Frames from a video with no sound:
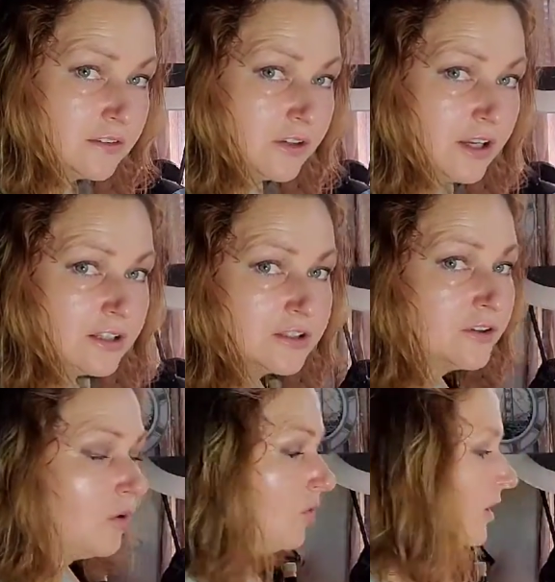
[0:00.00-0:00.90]
it's
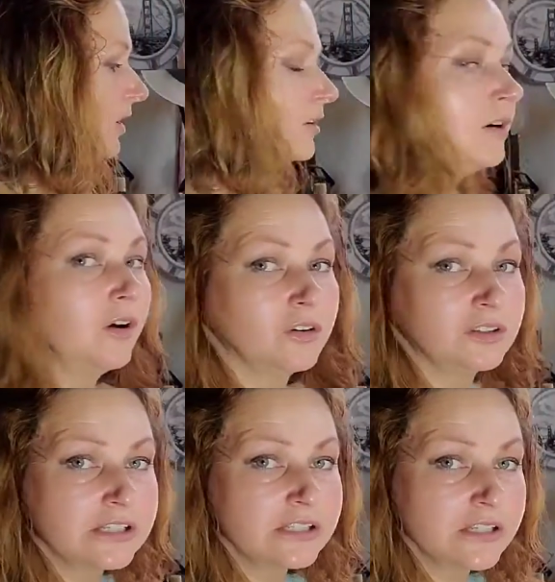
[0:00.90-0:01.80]
going on
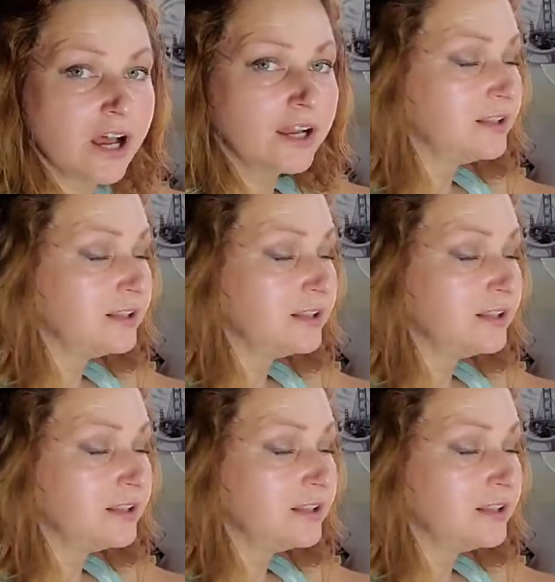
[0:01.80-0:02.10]
the side,